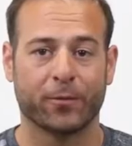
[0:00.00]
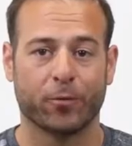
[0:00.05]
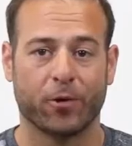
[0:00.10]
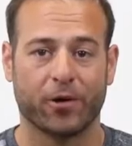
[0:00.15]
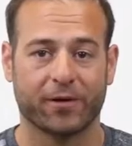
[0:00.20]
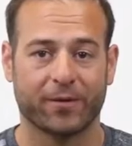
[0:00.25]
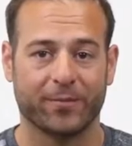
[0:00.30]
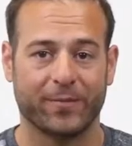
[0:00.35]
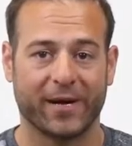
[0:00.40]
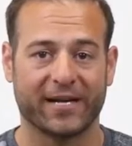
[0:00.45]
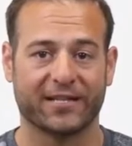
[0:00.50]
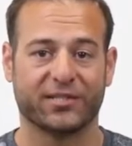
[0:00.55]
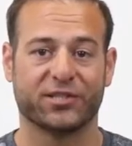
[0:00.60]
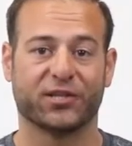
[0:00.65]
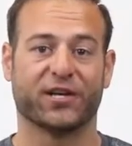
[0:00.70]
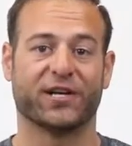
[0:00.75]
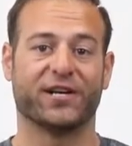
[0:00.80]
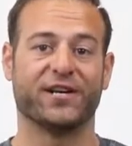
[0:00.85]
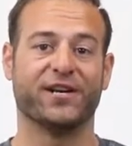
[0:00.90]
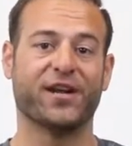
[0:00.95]
and welcome back
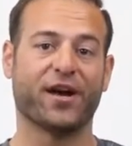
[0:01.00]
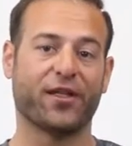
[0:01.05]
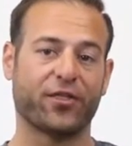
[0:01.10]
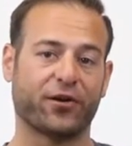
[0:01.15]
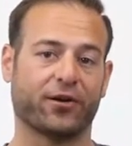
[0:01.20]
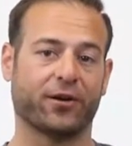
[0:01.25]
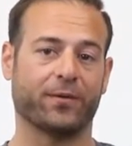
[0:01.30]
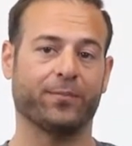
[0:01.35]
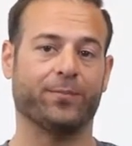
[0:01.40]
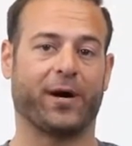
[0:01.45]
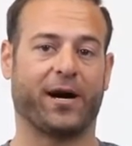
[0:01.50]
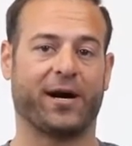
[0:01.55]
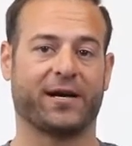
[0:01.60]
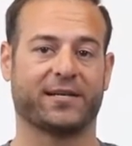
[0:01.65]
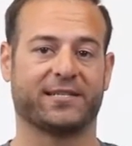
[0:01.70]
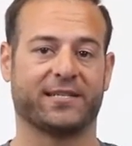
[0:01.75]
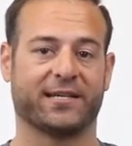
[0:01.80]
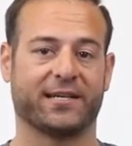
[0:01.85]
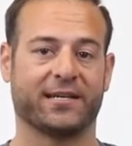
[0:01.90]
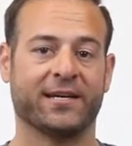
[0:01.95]
to another
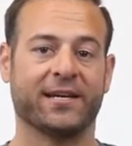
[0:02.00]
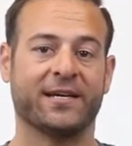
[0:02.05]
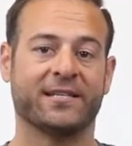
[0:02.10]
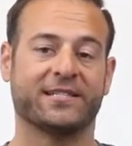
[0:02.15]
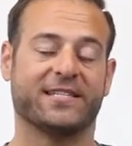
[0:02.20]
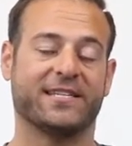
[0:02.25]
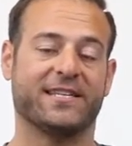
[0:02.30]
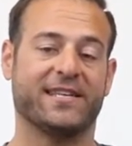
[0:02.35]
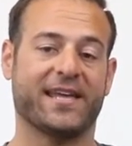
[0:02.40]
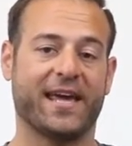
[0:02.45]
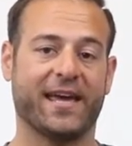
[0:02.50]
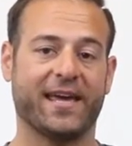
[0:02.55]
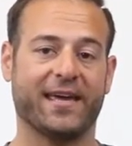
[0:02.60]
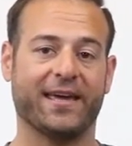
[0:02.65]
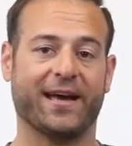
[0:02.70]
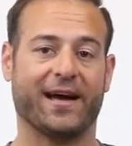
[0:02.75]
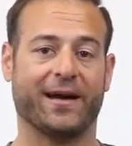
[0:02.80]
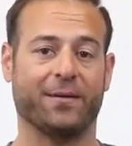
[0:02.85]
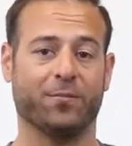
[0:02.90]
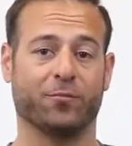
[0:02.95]
unboxing.
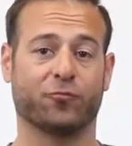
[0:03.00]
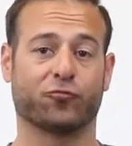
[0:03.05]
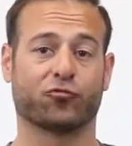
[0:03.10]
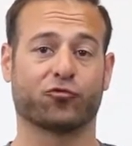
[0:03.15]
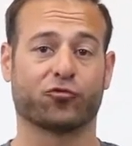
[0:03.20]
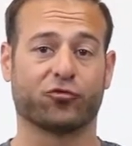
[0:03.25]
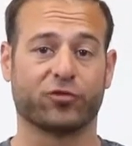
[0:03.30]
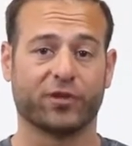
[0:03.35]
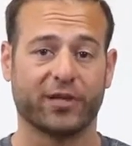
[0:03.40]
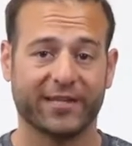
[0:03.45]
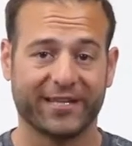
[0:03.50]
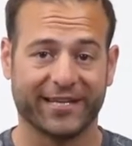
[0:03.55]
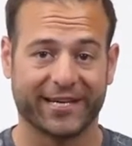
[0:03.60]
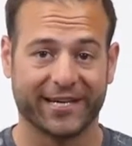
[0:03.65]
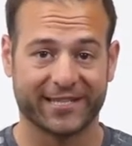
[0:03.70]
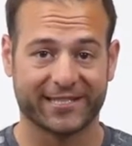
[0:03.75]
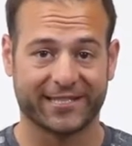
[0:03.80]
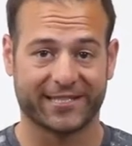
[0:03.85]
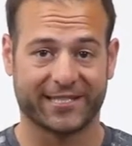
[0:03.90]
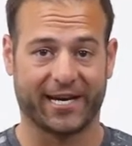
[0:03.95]
Today I'm really
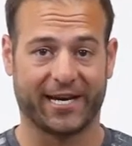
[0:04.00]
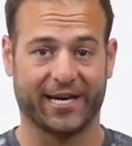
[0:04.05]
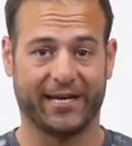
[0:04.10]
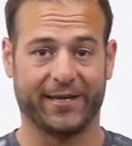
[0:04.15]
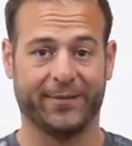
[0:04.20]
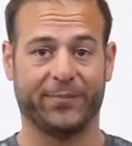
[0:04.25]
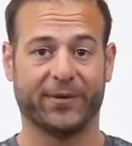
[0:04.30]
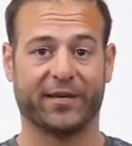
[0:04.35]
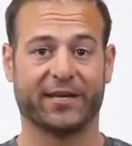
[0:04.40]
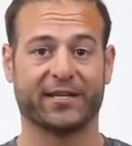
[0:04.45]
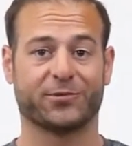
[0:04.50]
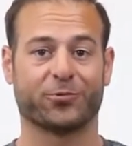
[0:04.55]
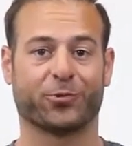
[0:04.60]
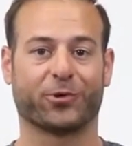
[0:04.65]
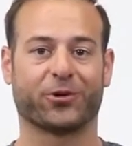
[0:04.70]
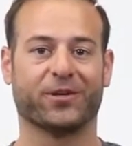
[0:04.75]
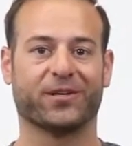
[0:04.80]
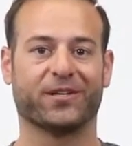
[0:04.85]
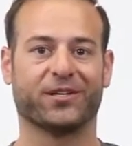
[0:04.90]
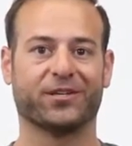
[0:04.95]
excited because
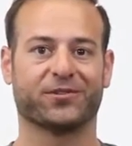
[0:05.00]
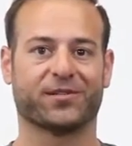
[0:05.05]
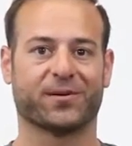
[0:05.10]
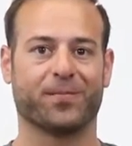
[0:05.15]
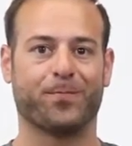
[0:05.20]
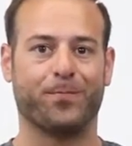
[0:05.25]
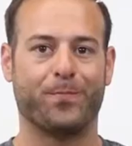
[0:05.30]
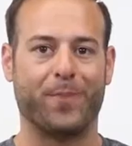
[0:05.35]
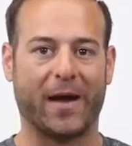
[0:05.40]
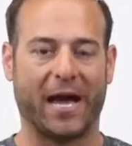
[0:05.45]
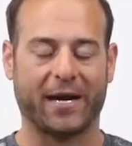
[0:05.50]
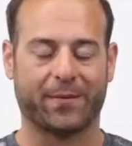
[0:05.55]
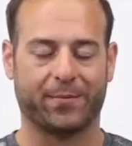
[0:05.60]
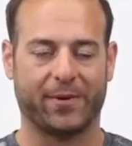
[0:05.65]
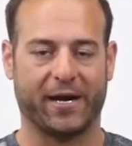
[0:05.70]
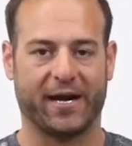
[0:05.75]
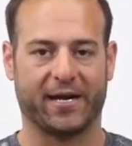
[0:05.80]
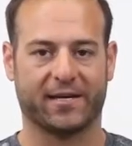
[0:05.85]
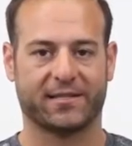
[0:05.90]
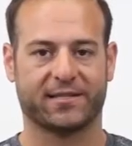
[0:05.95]
we're going to do some
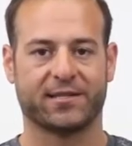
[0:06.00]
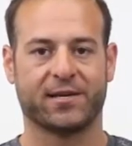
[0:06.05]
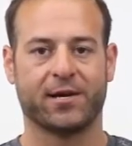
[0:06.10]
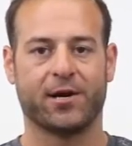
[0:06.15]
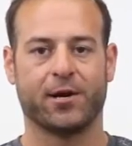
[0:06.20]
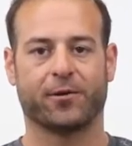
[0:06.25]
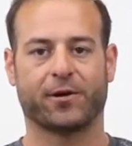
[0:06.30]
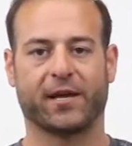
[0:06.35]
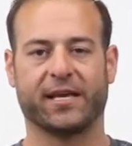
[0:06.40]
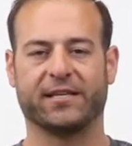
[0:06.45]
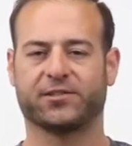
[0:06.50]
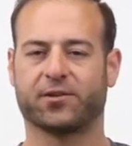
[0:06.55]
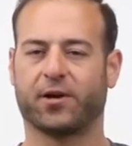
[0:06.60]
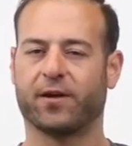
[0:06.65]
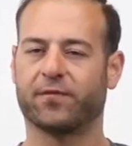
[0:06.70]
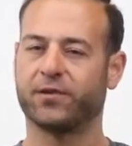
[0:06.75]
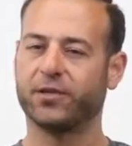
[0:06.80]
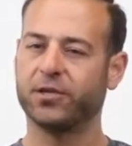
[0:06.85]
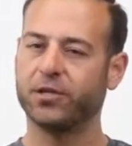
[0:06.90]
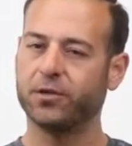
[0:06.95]
backpacks. Okay, so I
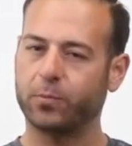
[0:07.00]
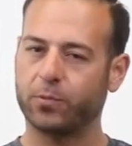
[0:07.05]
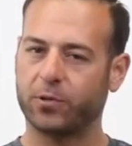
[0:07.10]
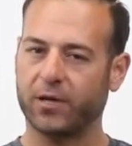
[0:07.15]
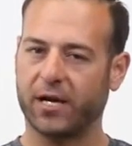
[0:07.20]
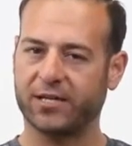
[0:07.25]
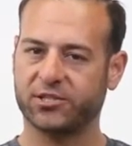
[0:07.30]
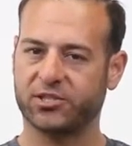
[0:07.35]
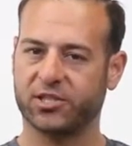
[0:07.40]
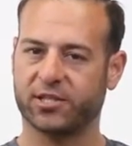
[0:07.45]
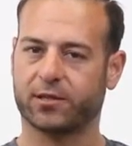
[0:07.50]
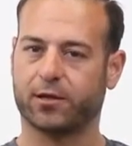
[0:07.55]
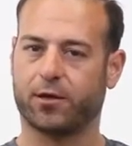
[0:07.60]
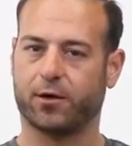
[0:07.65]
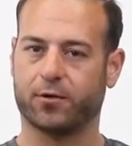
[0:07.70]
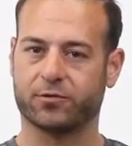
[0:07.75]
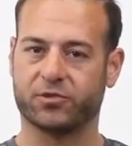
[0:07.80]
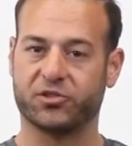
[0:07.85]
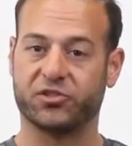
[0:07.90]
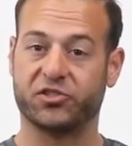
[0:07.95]
have a new project
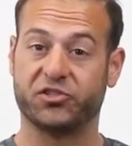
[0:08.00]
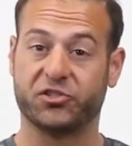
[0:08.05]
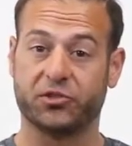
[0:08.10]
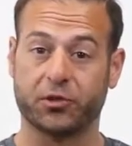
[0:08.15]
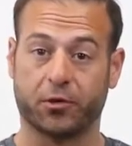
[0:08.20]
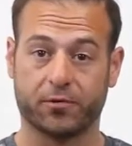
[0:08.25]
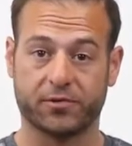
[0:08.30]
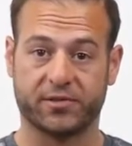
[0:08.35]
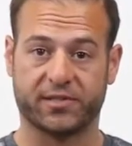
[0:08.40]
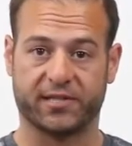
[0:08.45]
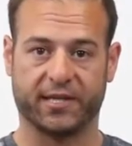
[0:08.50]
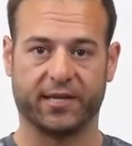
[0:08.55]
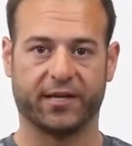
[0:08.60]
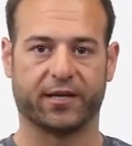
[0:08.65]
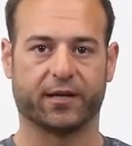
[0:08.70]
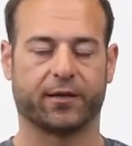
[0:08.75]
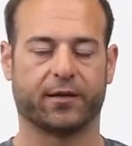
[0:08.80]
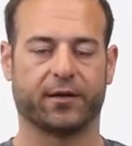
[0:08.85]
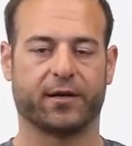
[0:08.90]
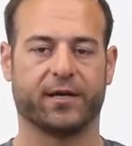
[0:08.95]
called Soul
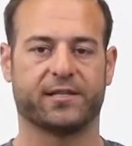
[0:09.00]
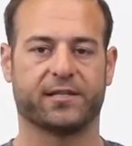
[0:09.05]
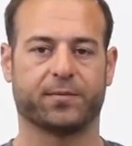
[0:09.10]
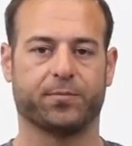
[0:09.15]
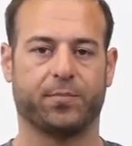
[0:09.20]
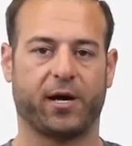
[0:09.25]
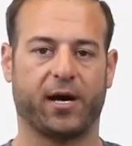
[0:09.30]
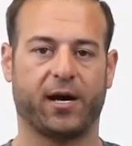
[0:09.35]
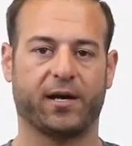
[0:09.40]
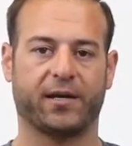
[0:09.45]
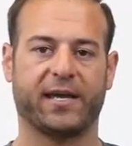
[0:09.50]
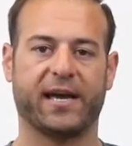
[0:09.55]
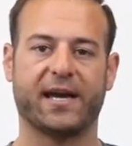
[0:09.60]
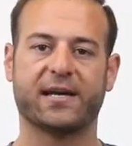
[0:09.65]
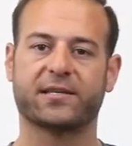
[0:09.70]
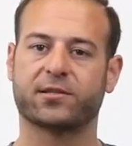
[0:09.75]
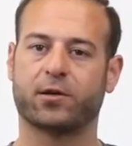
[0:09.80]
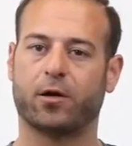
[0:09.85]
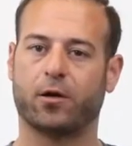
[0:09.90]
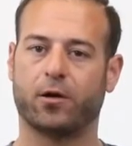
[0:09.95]
Seekr. It's a
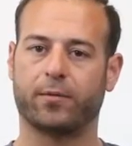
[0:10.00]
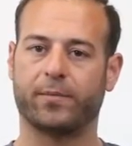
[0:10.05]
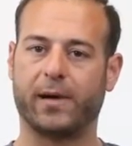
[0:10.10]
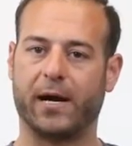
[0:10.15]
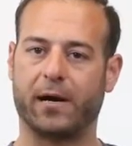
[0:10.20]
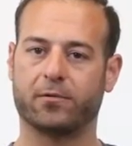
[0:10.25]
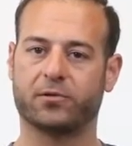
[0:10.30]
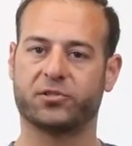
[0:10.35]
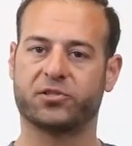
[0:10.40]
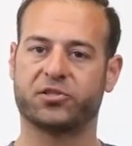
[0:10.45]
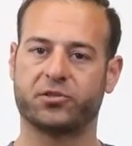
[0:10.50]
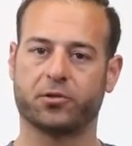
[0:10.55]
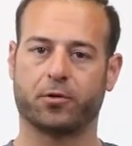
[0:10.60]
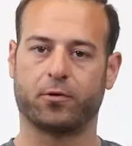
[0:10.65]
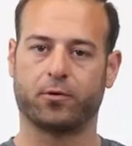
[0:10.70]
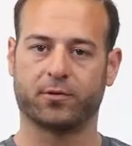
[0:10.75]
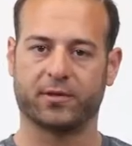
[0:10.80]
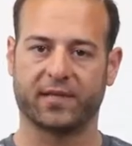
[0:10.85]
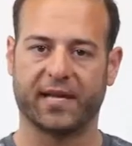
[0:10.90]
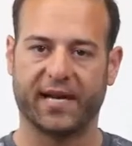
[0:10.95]
podcast all about
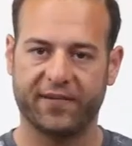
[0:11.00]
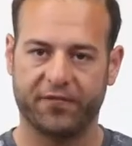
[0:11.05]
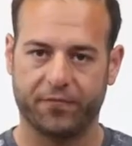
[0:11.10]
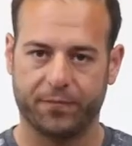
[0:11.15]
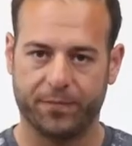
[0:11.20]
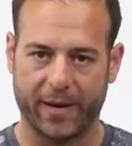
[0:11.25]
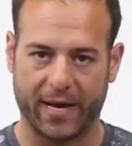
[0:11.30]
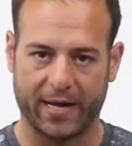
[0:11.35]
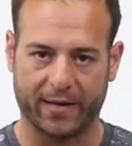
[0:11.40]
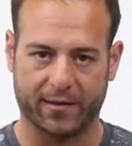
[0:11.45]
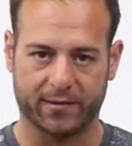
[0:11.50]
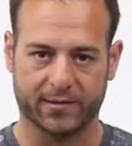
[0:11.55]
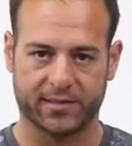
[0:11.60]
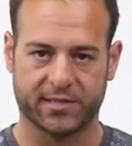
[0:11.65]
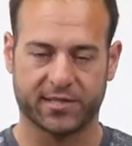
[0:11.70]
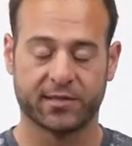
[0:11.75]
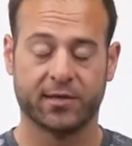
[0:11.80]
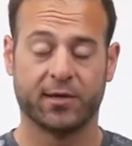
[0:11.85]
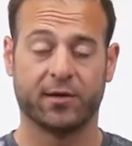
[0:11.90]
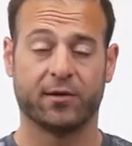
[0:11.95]
soul life balance